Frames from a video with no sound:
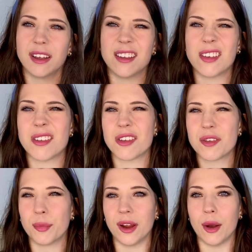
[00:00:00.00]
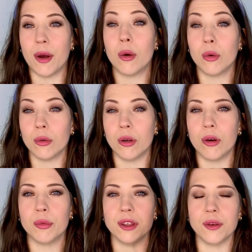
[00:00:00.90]
doesn't spray out a whole
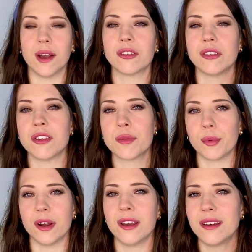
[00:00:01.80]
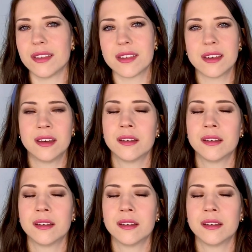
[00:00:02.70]
lot when you actually spray it.